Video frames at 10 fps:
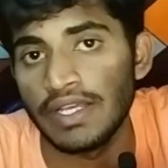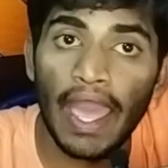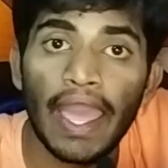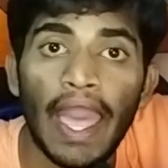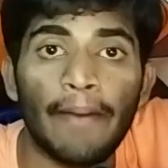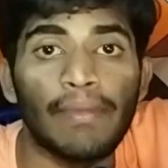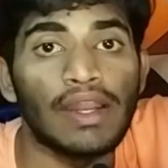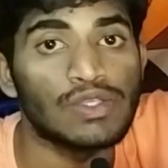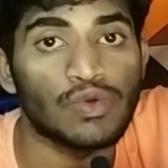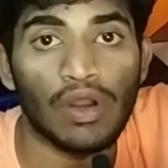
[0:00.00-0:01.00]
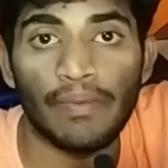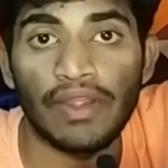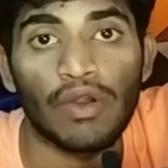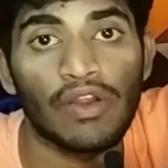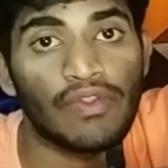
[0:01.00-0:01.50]
AI ML is gonna
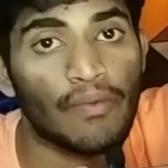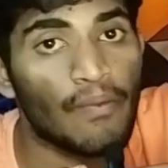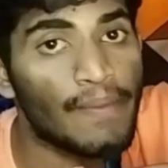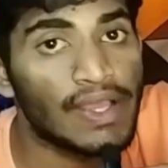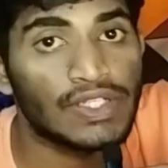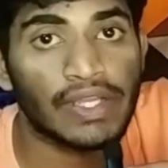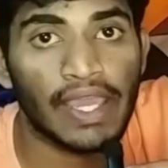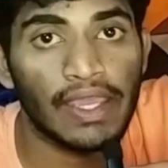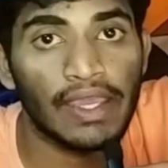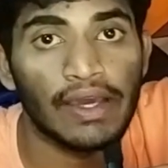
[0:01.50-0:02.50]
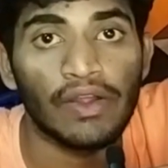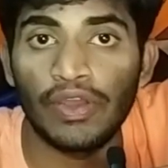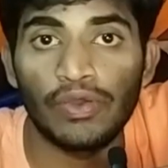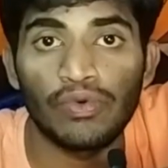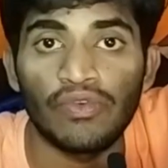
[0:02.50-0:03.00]
be one of the best career
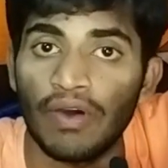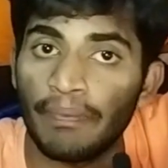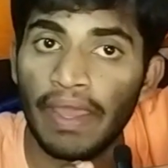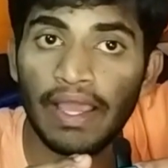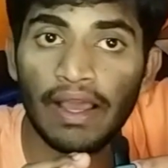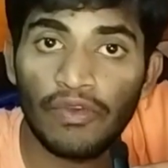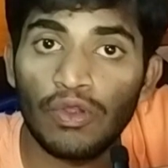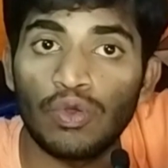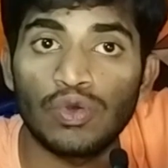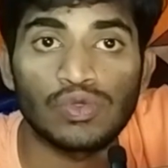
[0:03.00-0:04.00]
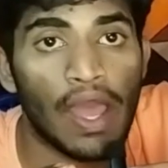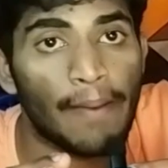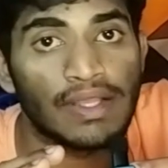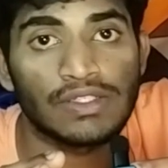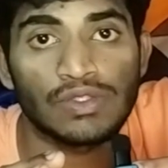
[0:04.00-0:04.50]
for you for paying. Those
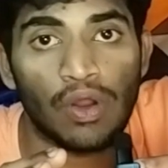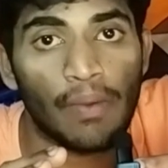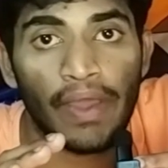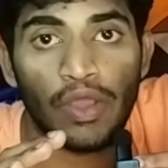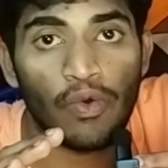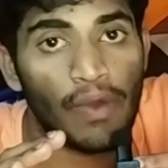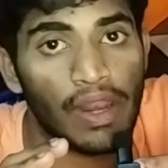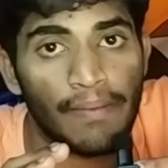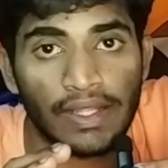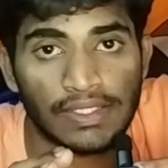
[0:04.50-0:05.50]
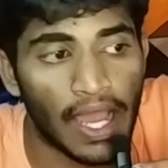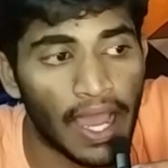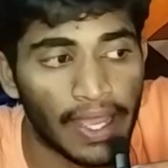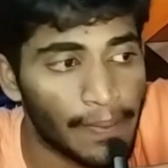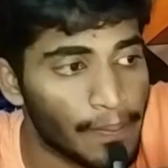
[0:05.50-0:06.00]
MLs is gonna pay you very much
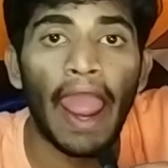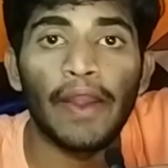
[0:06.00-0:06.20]
high.